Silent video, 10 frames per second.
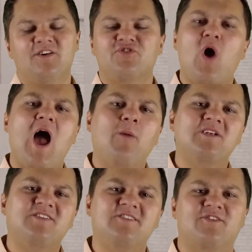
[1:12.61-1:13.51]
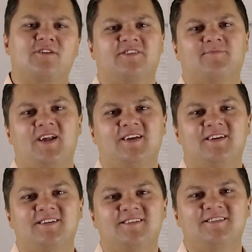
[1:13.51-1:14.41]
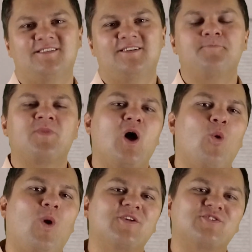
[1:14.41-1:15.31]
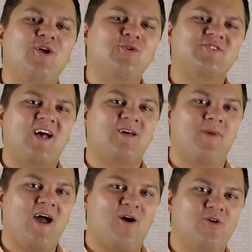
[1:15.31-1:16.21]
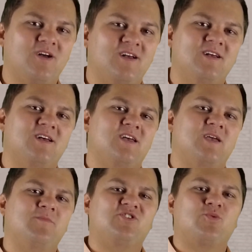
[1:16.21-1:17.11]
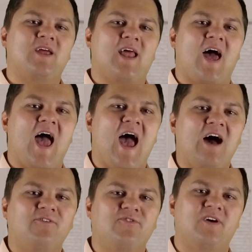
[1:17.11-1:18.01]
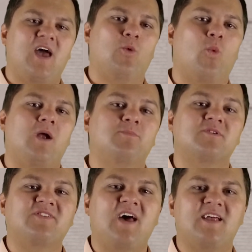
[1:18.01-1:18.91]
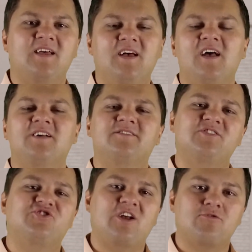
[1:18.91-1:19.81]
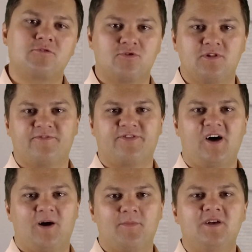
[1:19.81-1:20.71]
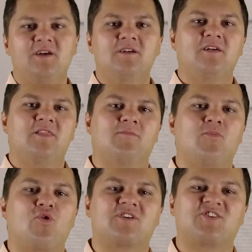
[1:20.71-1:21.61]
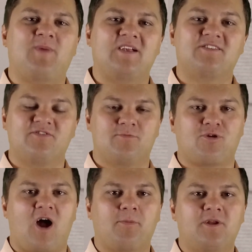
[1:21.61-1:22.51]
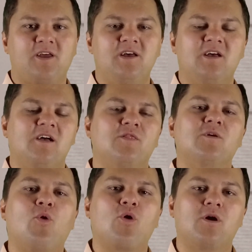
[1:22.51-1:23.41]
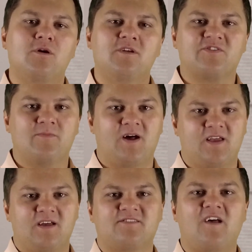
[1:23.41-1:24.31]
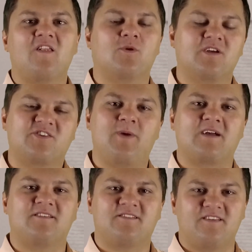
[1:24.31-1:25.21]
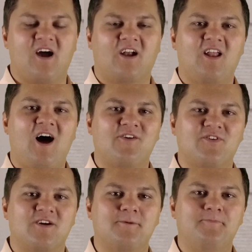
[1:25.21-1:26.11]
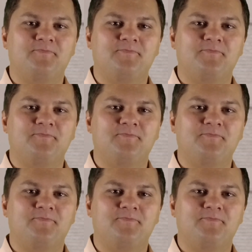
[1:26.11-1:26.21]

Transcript: So how much is earnest money? While there's no set amount, in between 0.5% and 1% is a general rule of thumb. The more expensive the property, the more earnest money a seller would expect to see on an offer.